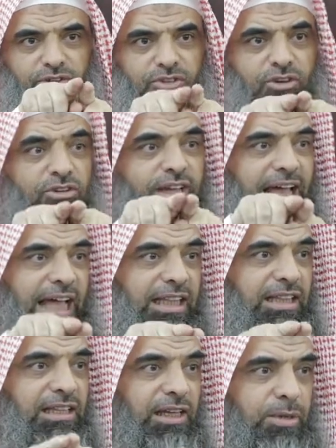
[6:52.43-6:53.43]
the tongue
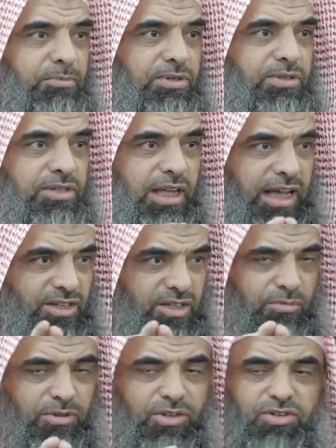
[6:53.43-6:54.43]
and the lips, as
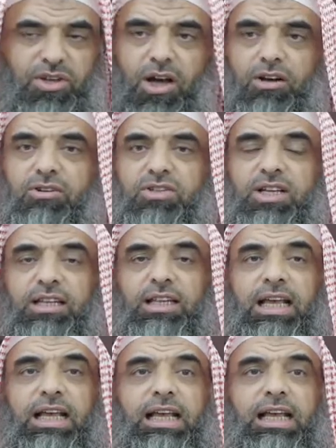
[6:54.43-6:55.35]
some of the scholars said,